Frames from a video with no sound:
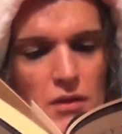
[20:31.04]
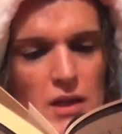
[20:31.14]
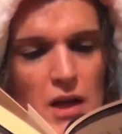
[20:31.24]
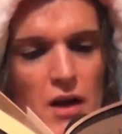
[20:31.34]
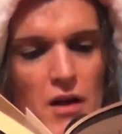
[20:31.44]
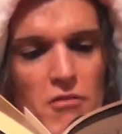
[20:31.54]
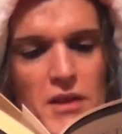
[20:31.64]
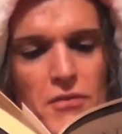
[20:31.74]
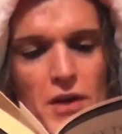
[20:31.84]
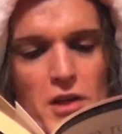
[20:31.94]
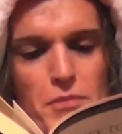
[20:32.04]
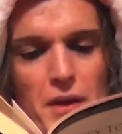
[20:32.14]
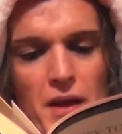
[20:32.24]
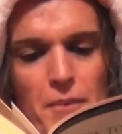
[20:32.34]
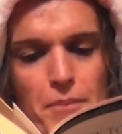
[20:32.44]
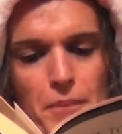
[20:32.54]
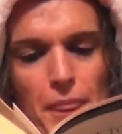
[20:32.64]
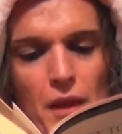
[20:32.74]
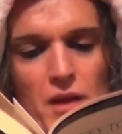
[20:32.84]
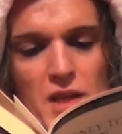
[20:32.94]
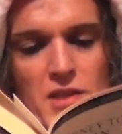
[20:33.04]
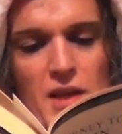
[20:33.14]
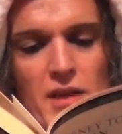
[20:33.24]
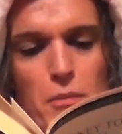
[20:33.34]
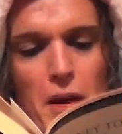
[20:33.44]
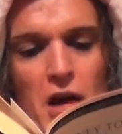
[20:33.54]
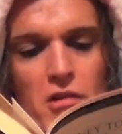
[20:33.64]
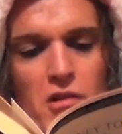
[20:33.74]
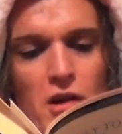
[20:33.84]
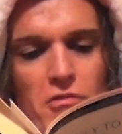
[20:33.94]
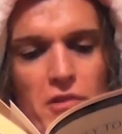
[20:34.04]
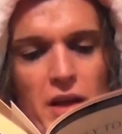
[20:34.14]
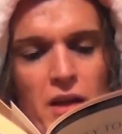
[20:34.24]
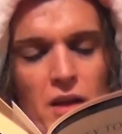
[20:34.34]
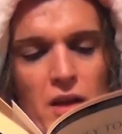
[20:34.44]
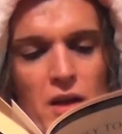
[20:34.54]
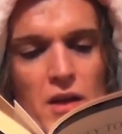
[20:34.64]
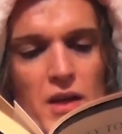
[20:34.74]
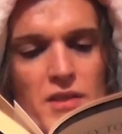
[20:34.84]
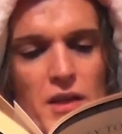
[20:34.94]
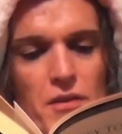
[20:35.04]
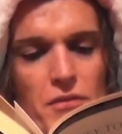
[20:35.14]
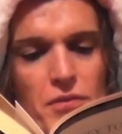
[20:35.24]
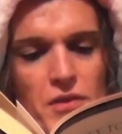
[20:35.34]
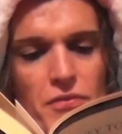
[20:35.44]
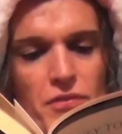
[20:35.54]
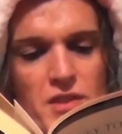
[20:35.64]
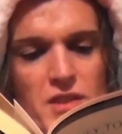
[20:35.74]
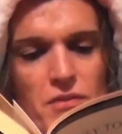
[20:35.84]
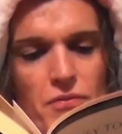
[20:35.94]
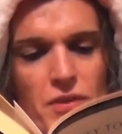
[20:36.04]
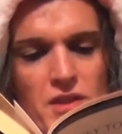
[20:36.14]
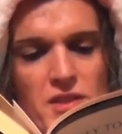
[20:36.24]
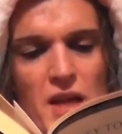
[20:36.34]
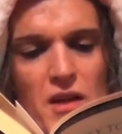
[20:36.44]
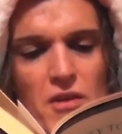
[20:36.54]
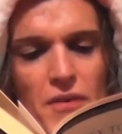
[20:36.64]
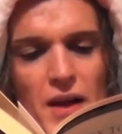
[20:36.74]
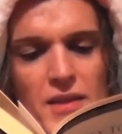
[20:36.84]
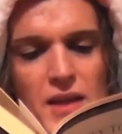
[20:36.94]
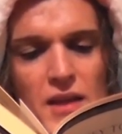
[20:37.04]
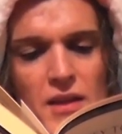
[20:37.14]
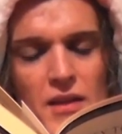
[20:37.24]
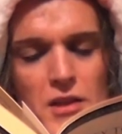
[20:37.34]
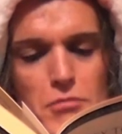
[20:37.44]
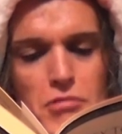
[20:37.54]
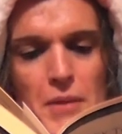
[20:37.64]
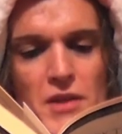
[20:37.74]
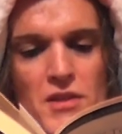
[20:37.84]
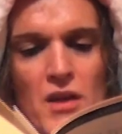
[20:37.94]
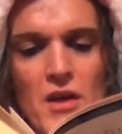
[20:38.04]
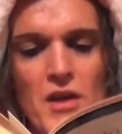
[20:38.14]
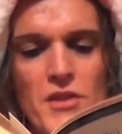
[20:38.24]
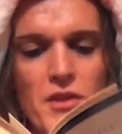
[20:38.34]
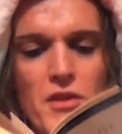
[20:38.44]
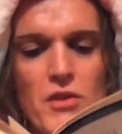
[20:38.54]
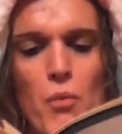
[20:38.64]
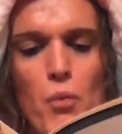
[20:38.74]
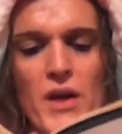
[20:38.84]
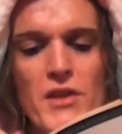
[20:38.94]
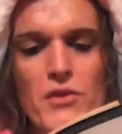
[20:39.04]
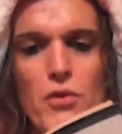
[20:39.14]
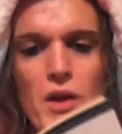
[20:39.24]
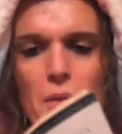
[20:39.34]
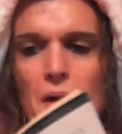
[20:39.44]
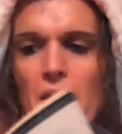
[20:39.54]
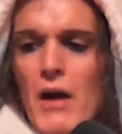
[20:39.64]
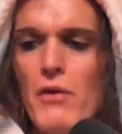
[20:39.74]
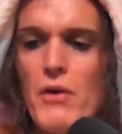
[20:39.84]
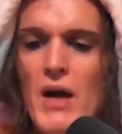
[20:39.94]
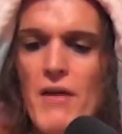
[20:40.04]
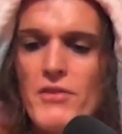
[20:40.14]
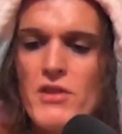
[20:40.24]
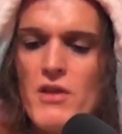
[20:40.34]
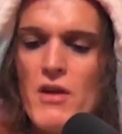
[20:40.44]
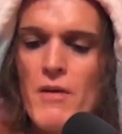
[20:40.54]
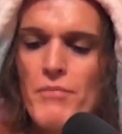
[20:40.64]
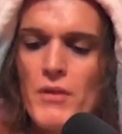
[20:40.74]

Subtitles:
Yeah, I'll read the first bit. It's a little paragraph, really. He said, for the sake of validating this premise. So Don Juan is talking about how you have to